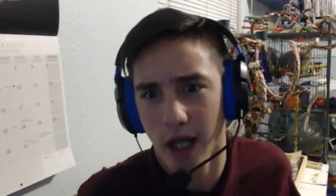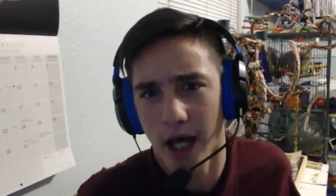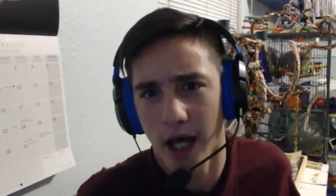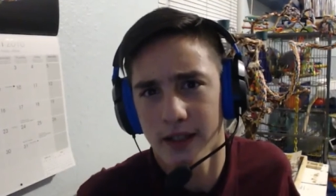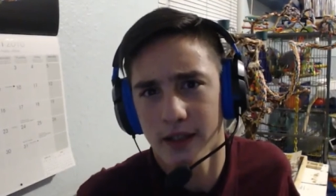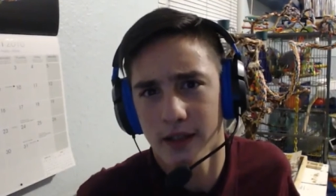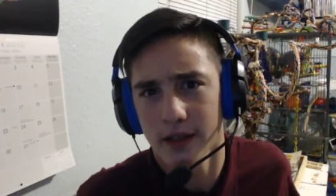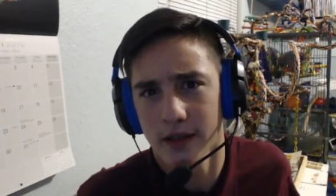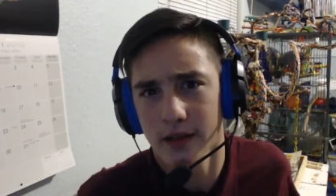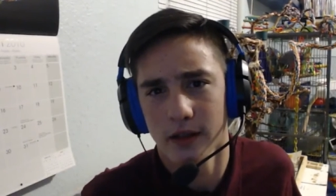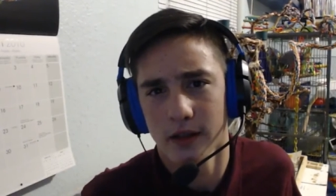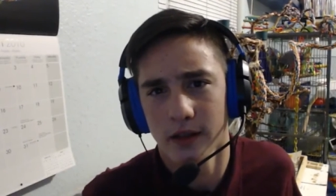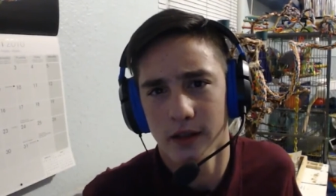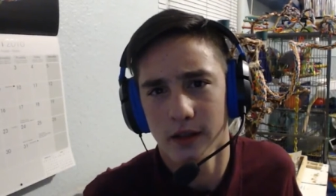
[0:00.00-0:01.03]
A lot.
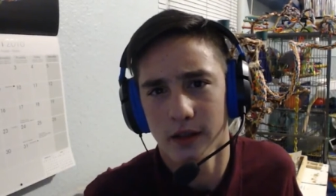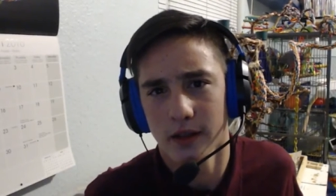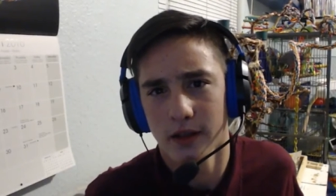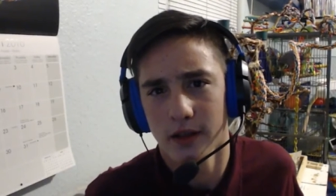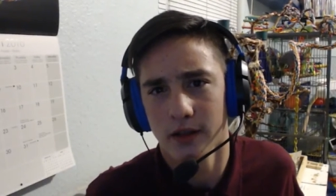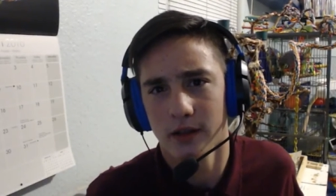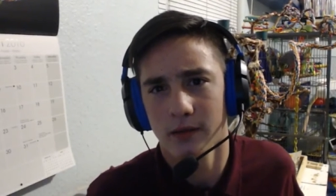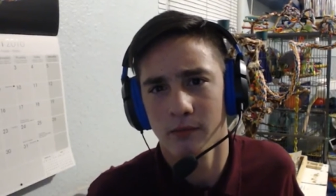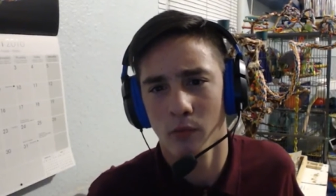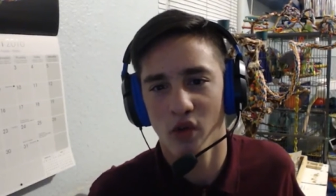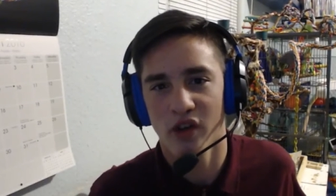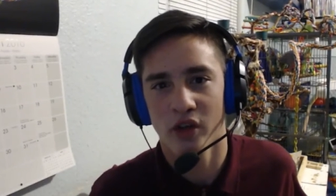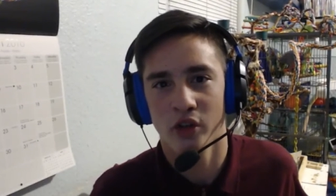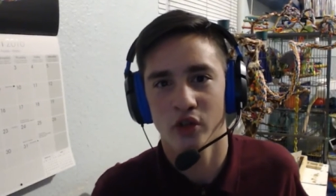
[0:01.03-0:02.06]

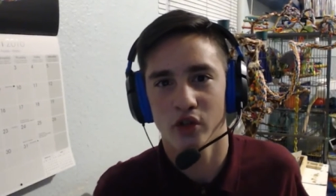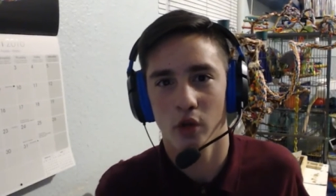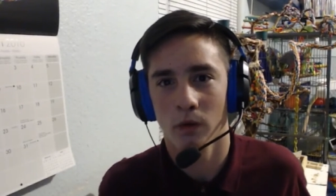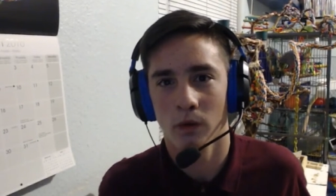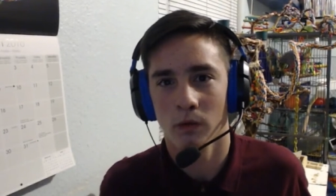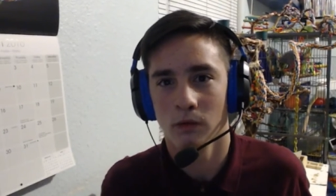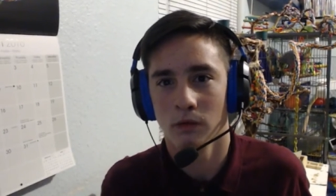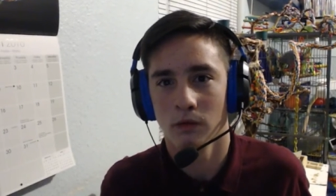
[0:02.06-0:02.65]
More than your soul.